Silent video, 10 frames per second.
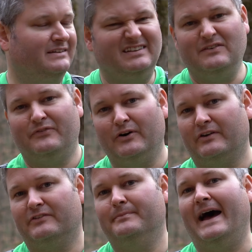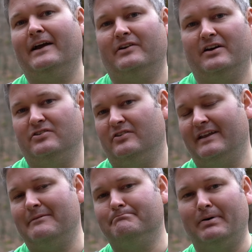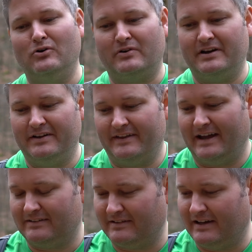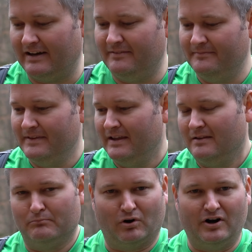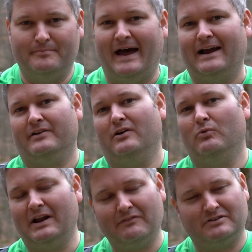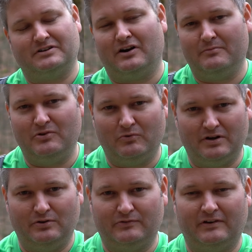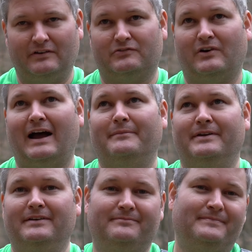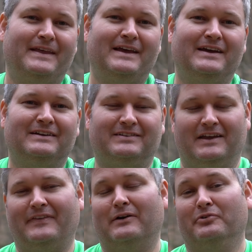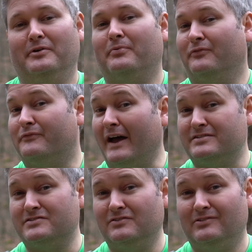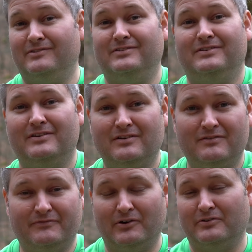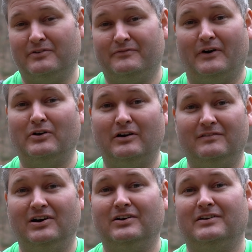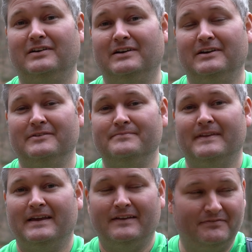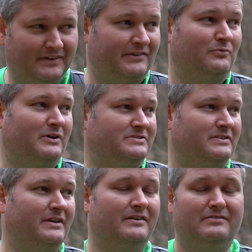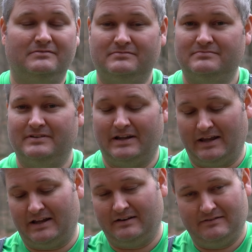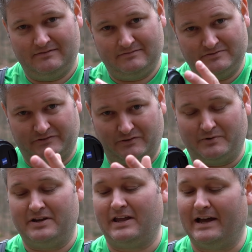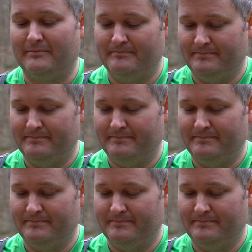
defocused background, you know, that bokeh, that uh, blurred background, whatever term you want to use to describe it, to get that really professional photo, photo look, this is what you do. And again, just to recap,